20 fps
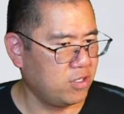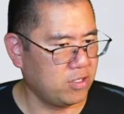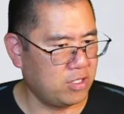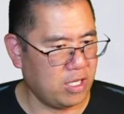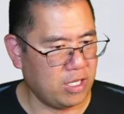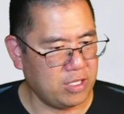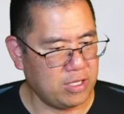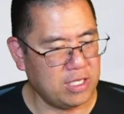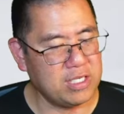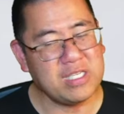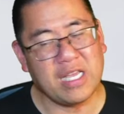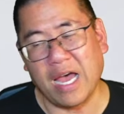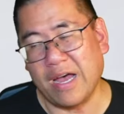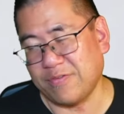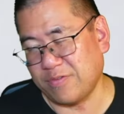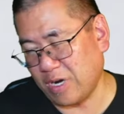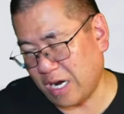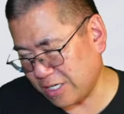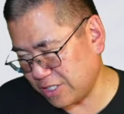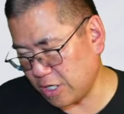Okay, this is
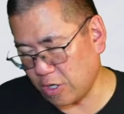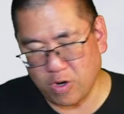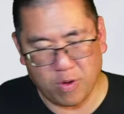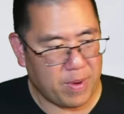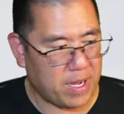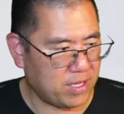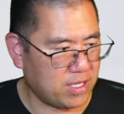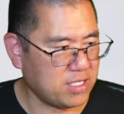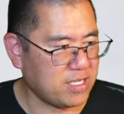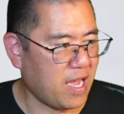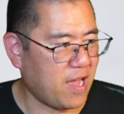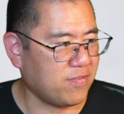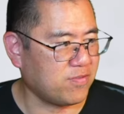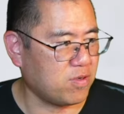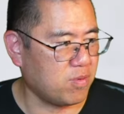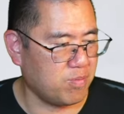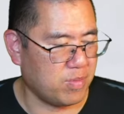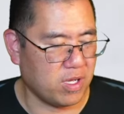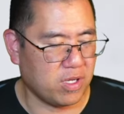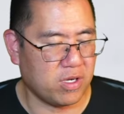after, actually I'll go back. This is
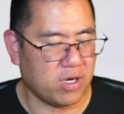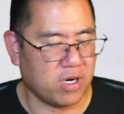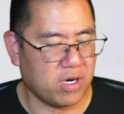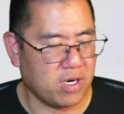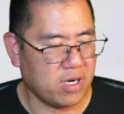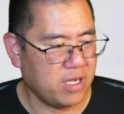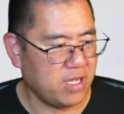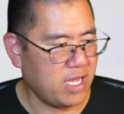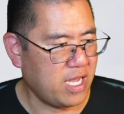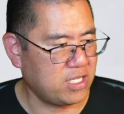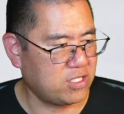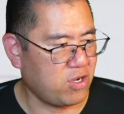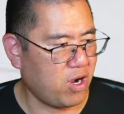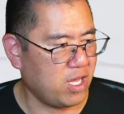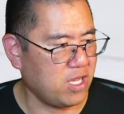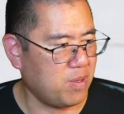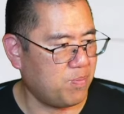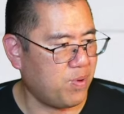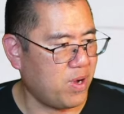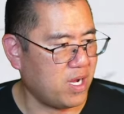after Miller has
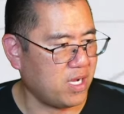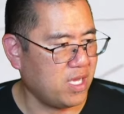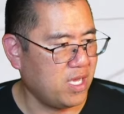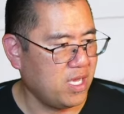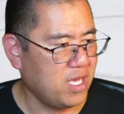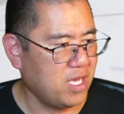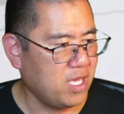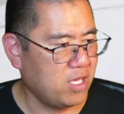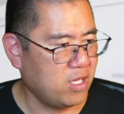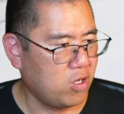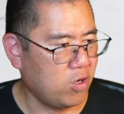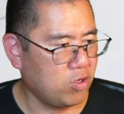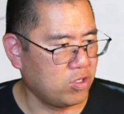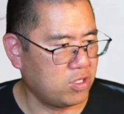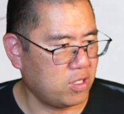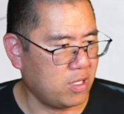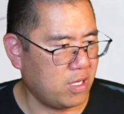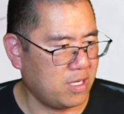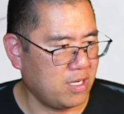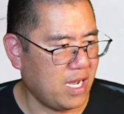gotten the puck,
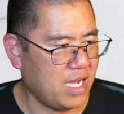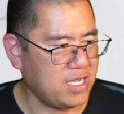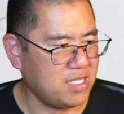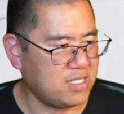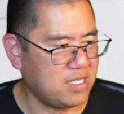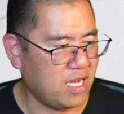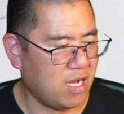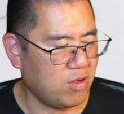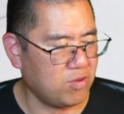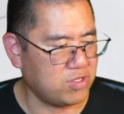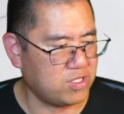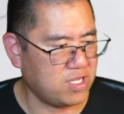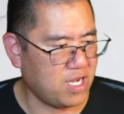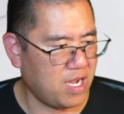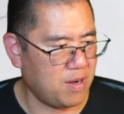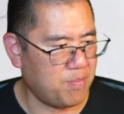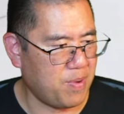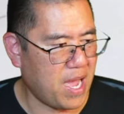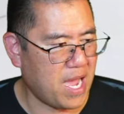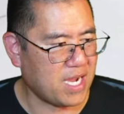goes a nice
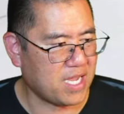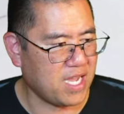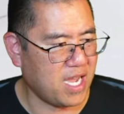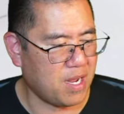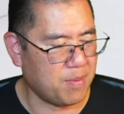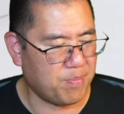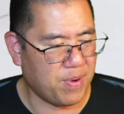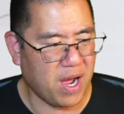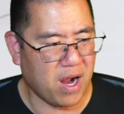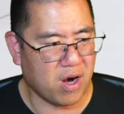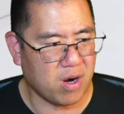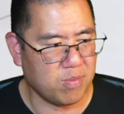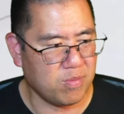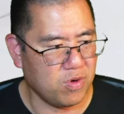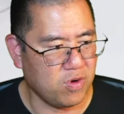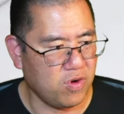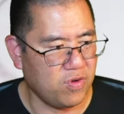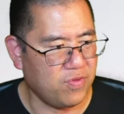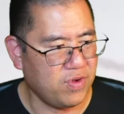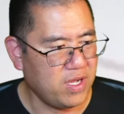outside backhand power
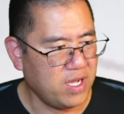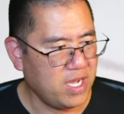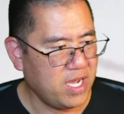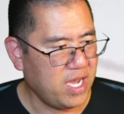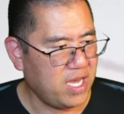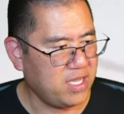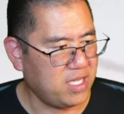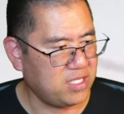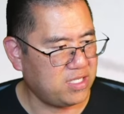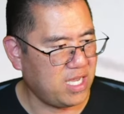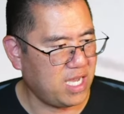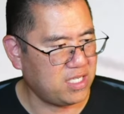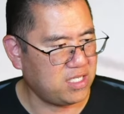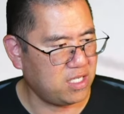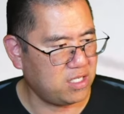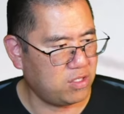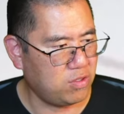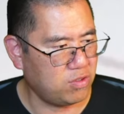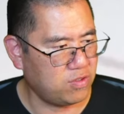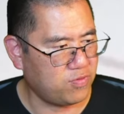move and then
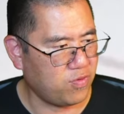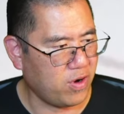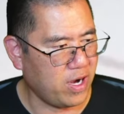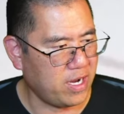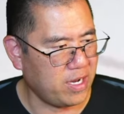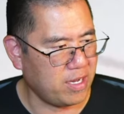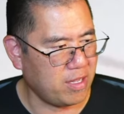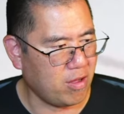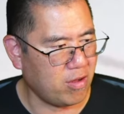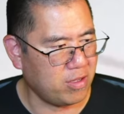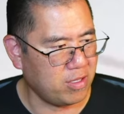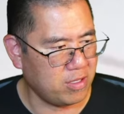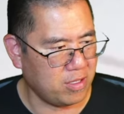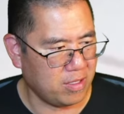takes it to his forehand.